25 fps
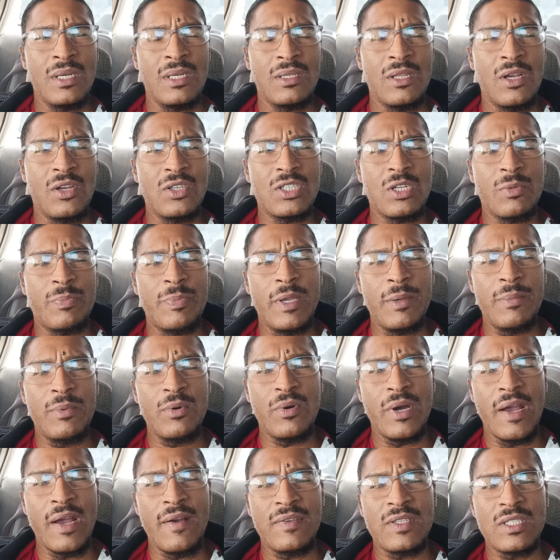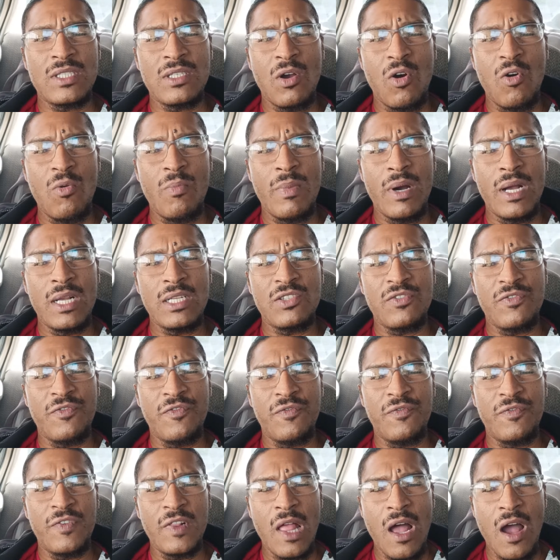Those are the people who have so much
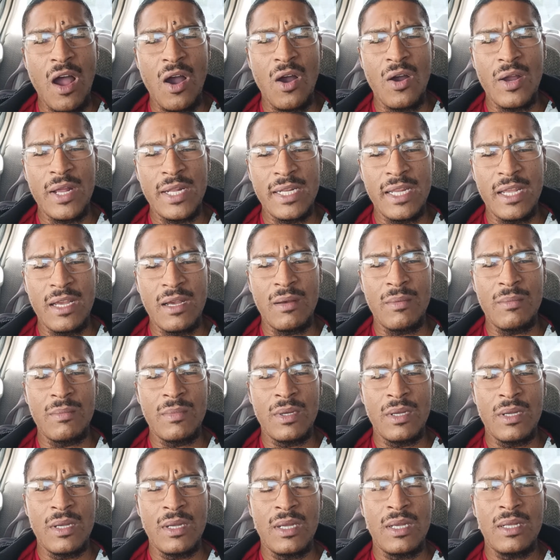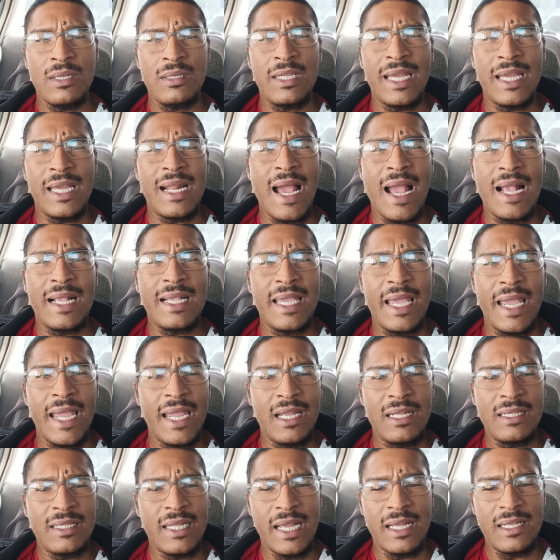flaw in them that I
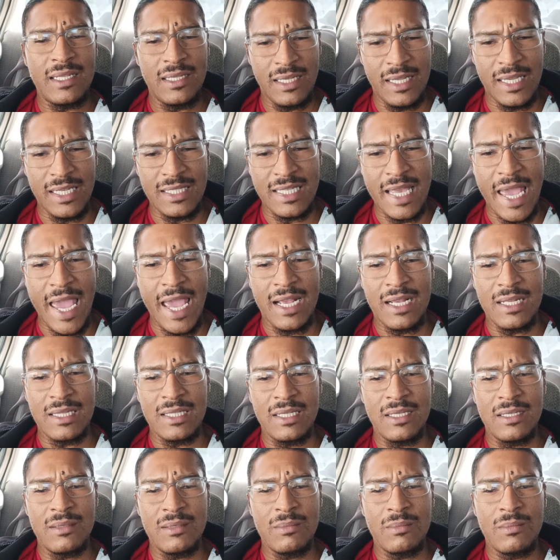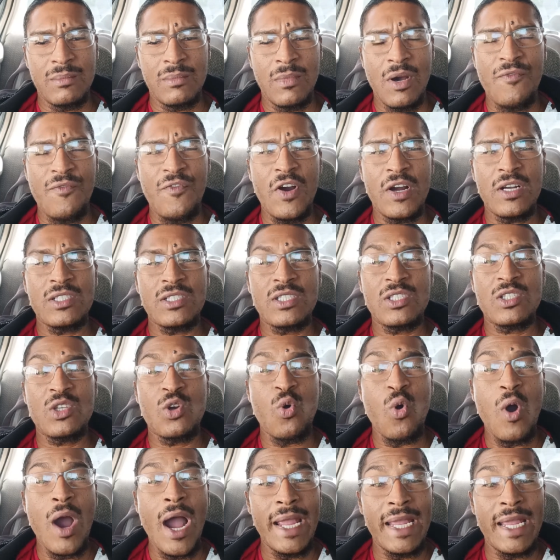can't, exactly. Motherfuckers is
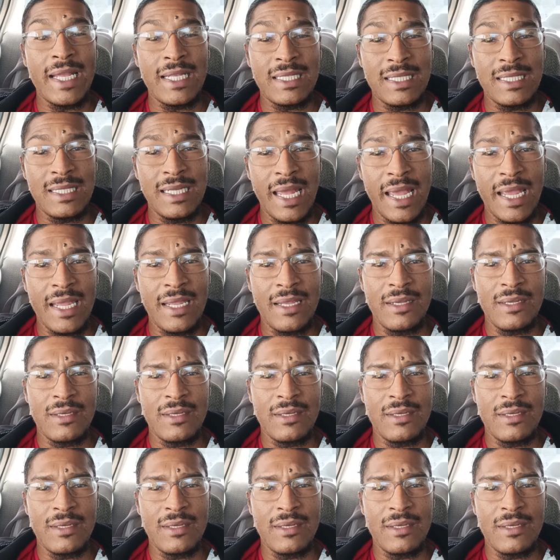quiet today.